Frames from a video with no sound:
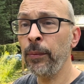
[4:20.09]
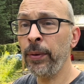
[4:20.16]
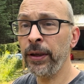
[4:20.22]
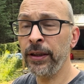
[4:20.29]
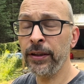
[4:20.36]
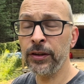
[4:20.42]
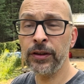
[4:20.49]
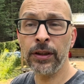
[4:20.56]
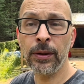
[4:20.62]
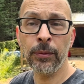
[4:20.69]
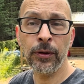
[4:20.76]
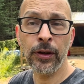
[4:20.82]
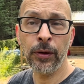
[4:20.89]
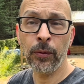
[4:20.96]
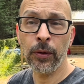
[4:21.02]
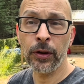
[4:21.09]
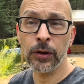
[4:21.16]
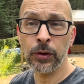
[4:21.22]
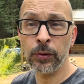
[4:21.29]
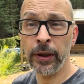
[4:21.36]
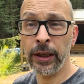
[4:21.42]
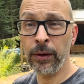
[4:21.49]
But in the summer, it works
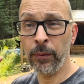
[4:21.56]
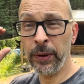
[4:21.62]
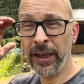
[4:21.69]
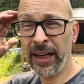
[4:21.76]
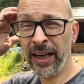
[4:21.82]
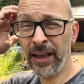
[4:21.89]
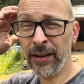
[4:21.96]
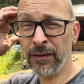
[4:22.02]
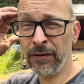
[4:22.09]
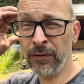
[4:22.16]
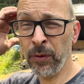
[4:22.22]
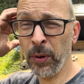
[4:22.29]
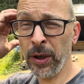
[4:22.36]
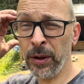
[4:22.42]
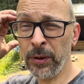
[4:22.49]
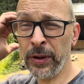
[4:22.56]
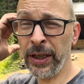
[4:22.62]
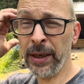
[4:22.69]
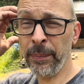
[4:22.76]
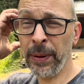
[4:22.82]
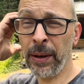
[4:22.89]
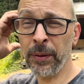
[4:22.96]
great. We have 400
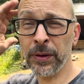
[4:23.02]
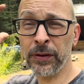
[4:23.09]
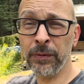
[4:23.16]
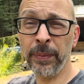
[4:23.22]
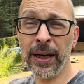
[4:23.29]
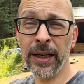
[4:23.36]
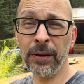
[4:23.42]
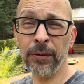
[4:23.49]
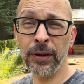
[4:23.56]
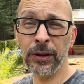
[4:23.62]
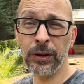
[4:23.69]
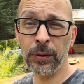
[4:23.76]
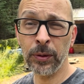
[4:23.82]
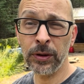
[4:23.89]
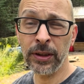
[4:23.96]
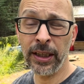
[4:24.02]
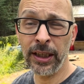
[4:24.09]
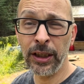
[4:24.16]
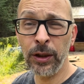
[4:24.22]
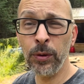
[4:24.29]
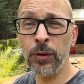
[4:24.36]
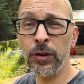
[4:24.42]
amp hours of batteries, so it's not a
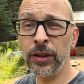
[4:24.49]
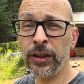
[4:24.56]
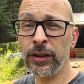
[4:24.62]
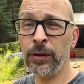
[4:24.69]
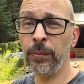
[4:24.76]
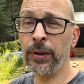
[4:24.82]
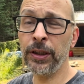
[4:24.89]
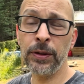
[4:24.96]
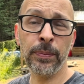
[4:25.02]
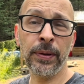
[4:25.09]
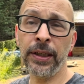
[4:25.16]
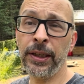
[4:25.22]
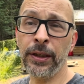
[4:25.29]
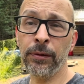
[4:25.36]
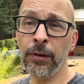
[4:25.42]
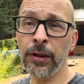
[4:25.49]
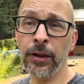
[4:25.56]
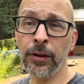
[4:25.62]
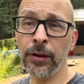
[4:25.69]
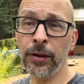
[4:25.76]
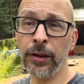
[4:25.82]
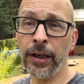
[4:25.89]
huge system, but it's plenty to run
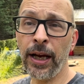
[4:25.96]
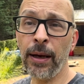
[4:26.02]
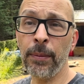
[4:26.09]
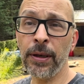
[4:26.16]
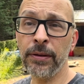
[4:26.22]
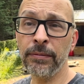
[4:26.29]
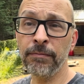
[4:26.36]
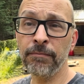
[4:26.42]
our little cabin.